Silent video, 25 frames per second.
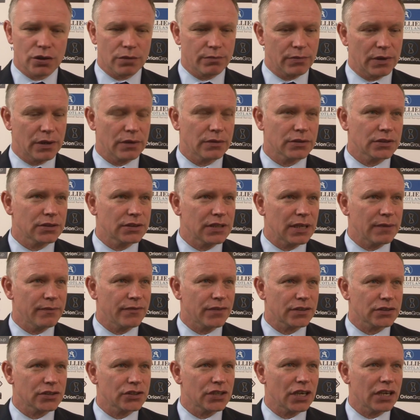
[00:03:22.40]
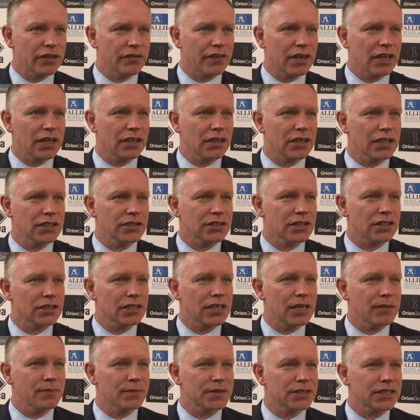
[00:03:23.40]
Well, same for Stranraer, unless their
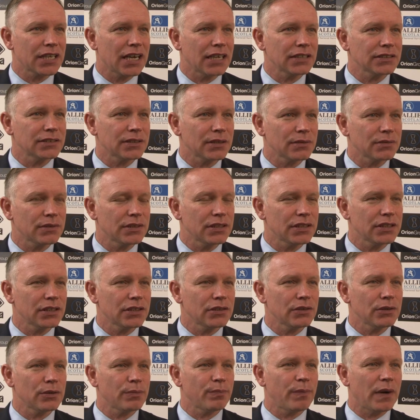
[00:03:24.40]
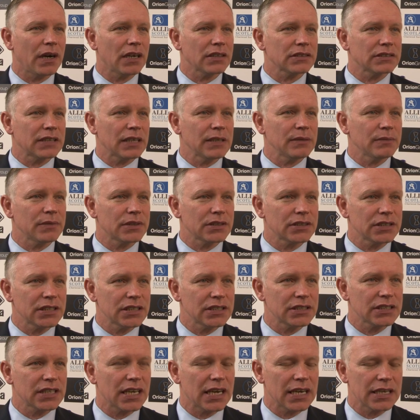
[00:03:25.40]
game was cancelled. Part-timers,
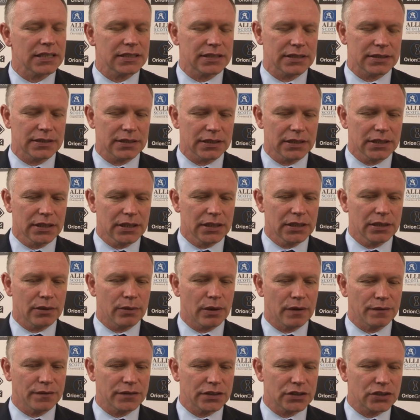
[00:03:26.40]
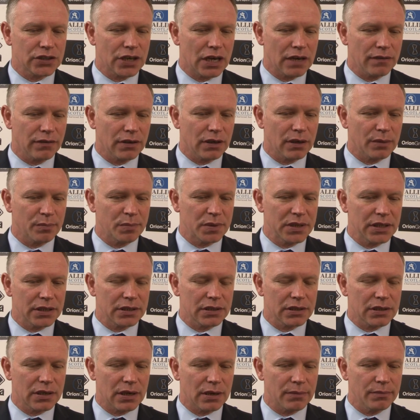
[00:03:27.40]
these guys, and they'll have to travel up here
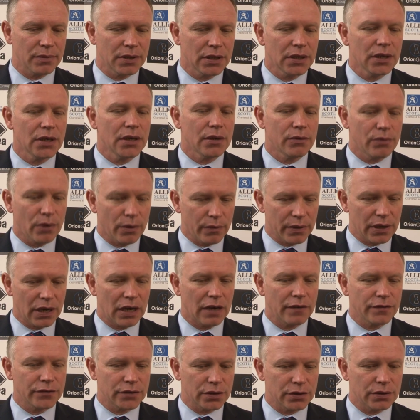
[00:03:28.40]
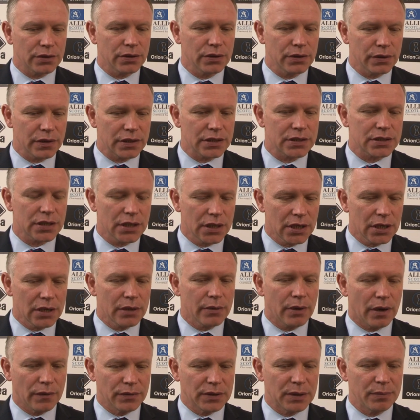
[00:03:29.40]
and come. What we have to do is
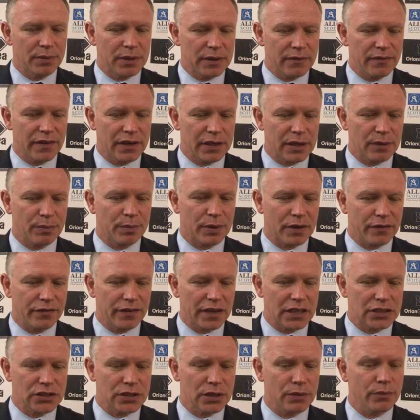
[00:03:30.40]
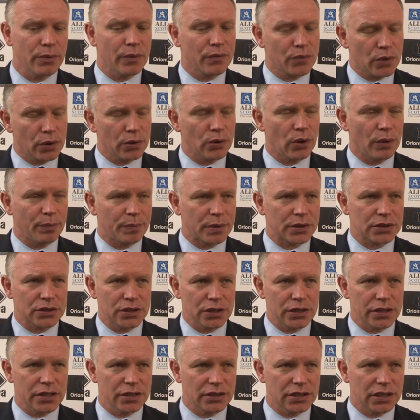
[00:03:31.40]
we have to be very professional. We've got the
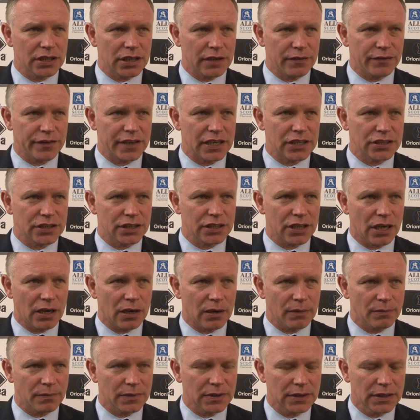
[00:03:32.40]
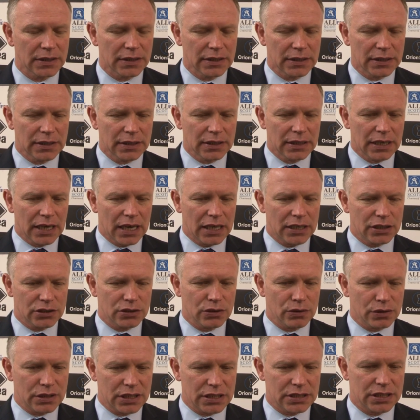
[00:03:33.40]
opportunity to freshen it up, and it's
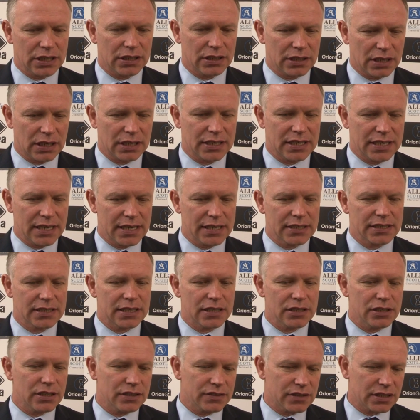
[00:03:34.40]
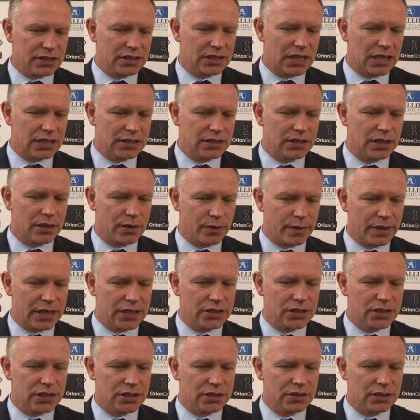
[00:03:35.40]
no case a case. You just ask the
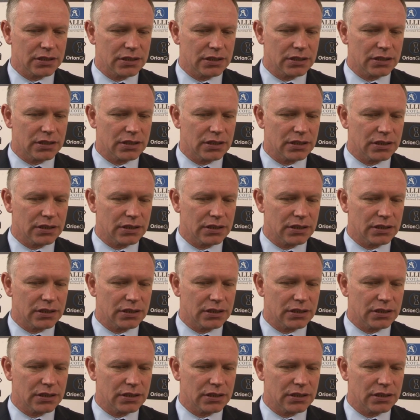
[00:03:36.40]
question.